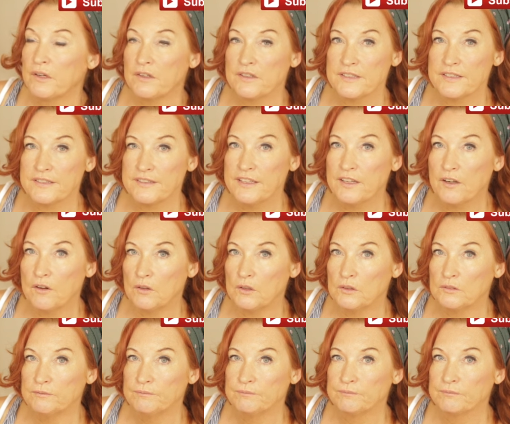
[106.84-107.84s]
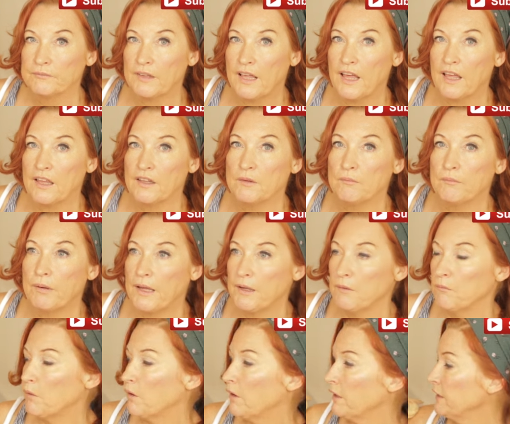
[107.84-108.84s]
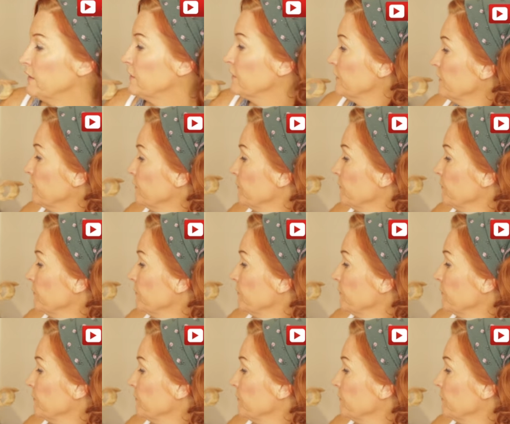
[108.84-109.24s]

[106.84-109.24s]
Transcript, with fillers: we're going to stick on and paint white.